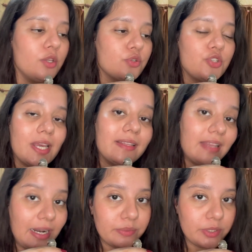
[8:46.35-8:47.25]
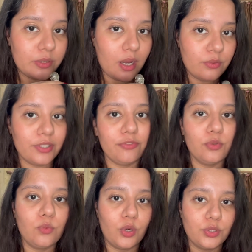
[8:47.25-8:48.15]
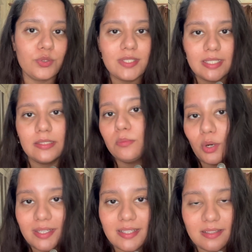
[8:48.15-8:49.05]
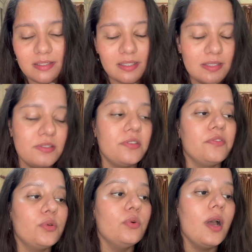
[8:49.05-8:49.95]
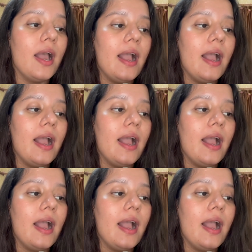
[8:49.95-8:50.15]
So check that video out if you want to see the body sunscreens review.